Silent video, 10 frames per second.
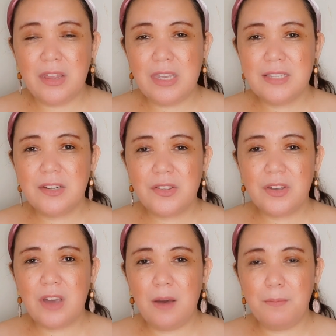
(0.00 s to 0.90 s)
These are
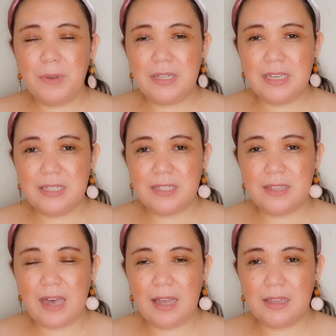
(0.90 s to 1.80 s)
the companies
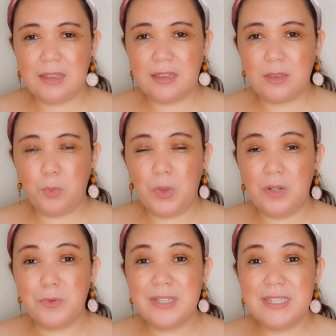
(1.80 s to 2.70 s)
that
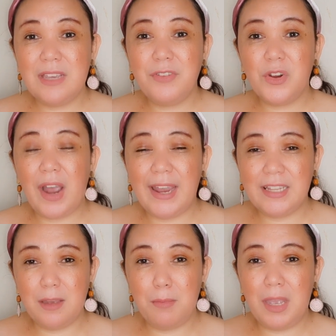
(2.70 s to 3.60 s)
will receive your
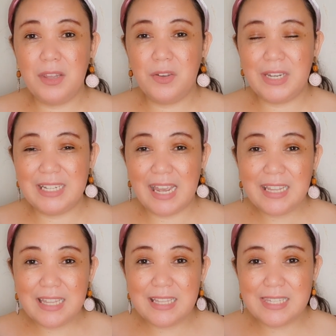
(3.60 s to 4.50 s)
item in the
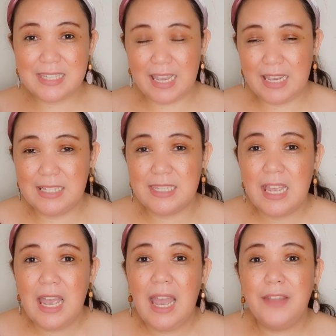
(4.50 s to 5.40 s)
United States
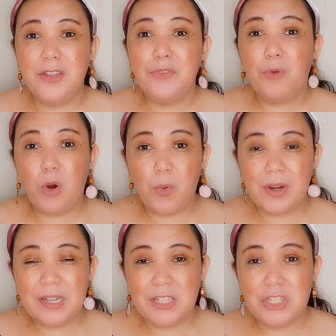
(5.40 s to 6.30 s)
and then
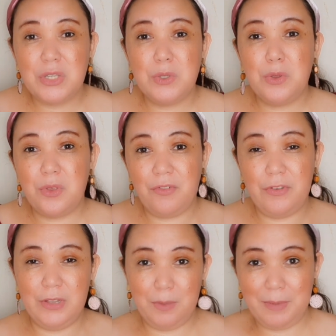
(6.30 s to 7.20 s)
forward it to you to the
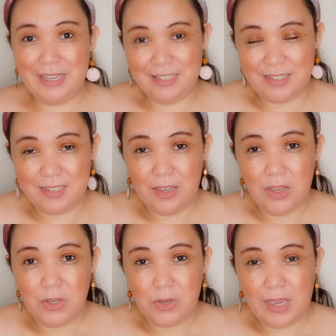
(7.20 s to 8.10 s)
Philippines.
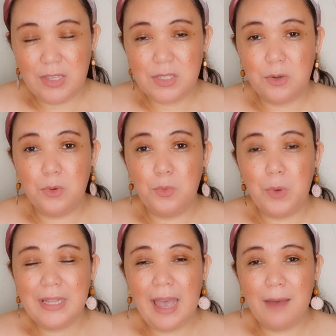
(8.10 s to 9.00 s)
Okay, so
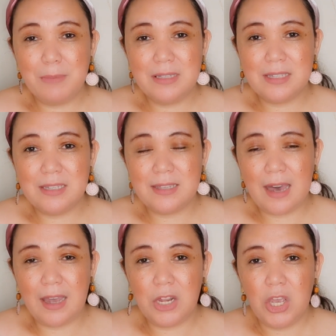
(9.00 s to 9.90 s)
what happens is
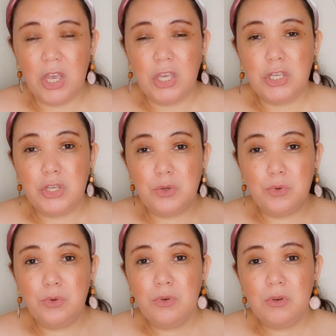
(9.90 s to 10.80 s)
that
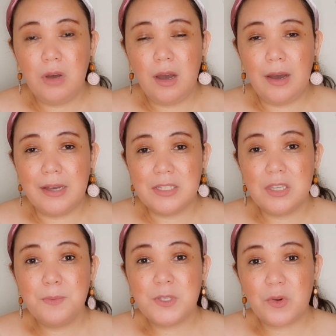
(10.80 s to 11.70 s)
you
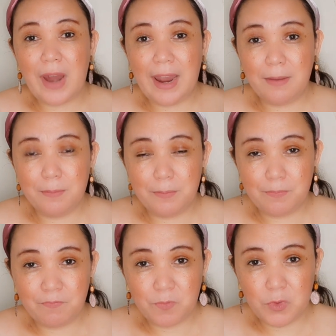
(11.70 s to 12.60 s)
subscribe
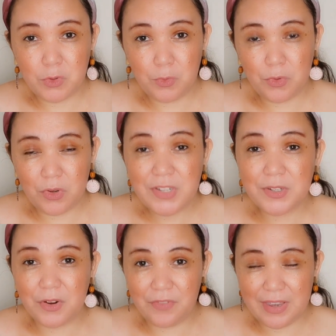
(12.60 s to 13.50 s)
to their
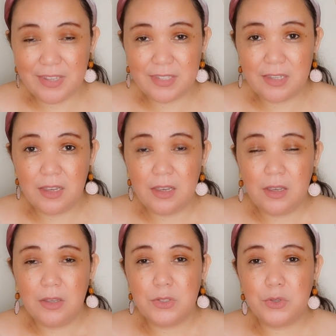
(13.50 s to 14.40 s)
service,
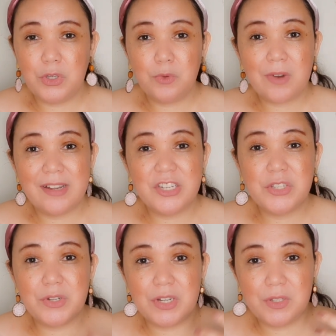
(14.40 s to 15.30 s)
so you
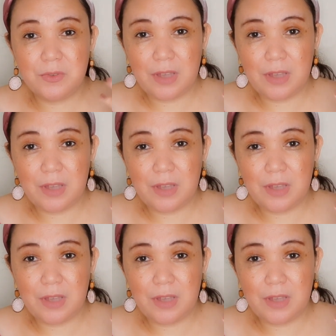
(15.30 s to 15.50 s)
register to